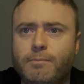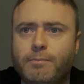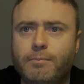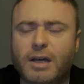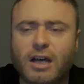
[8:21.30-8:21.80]

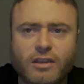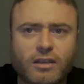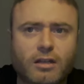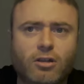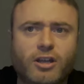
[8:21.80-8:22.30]
But
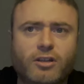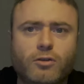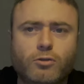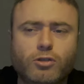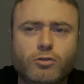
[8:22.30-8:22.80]
underlying it
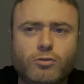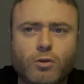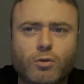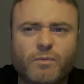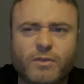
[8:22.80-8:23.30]
all,
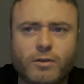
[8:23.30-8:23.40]
you